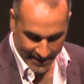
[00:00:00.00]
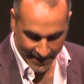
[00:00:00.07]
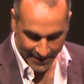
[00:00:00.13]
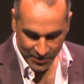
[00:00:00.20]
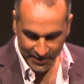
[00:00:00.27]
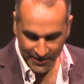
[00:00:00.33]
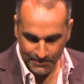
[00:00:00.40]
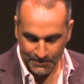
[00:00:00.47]

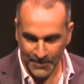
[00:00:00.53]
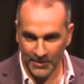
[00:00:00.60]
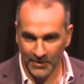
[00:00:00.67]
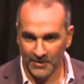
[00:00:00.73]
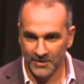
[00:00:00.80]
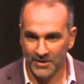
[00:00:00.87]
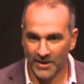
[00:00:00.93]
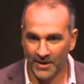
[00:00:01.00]
actually
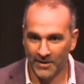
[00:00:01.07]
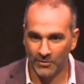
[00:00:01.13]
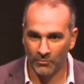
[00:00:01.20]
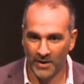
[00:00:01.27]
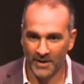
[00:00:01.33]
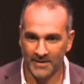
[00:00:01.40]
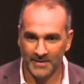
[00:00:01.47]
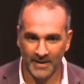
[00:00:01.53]
builds on
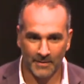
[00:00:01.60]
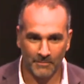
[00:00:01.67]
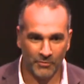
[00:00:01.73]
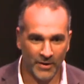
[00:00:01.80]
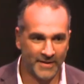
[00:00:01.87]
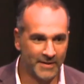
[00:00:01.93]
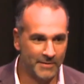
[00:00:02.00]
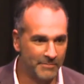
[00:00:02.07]
what
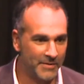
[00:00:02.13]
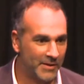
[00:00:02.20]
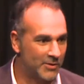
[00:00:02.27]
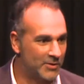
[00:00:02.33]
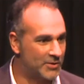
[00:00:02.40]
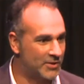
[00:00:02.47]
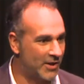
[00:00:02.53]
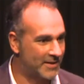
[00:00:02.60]
Brendan
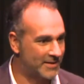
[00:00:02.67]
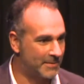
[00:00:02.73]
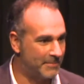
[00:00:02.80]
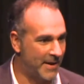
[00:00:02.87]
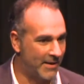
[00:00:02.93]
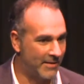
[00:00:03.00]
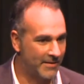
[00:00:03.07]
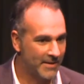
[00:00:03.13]
Miller talked
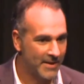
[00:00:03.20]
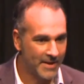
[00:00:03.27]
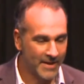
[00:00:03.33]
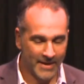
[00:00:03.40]
about.